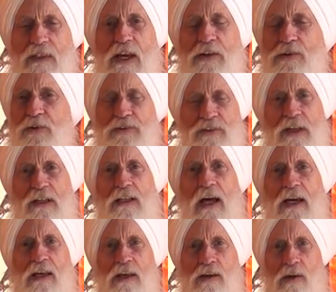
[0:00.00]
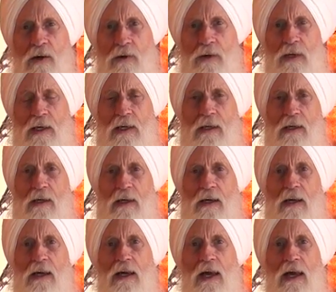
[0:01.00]
And you sit like a yogi,
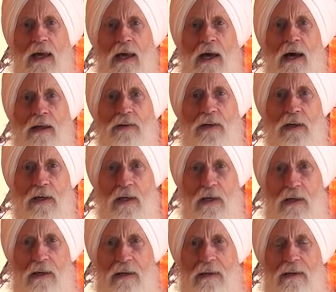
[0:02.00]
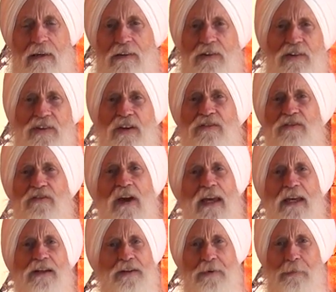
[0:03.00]
and as he says,
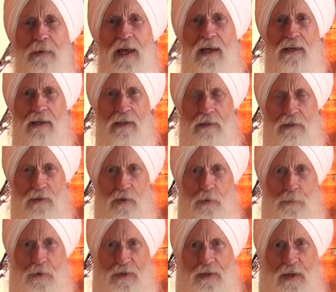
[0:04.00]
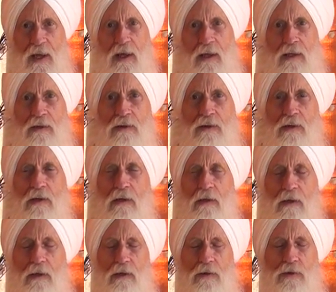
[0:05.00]
fake it to make it. You pretend
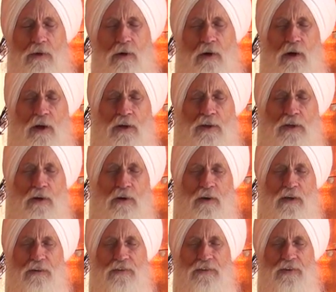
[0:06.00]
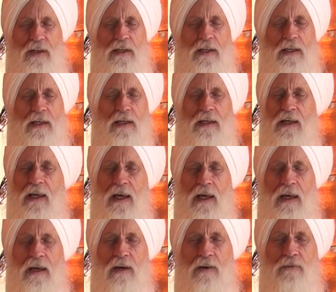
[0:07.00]
you're a yogi sitting in a
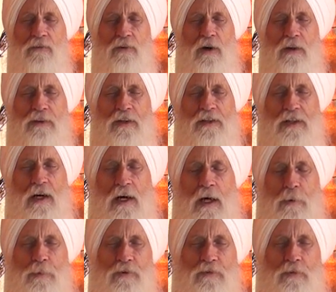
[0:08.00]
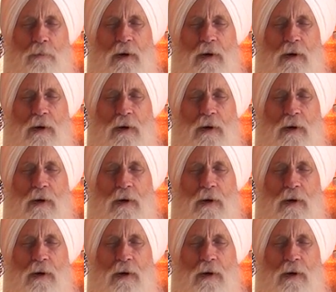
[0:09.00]
cave or on the top of a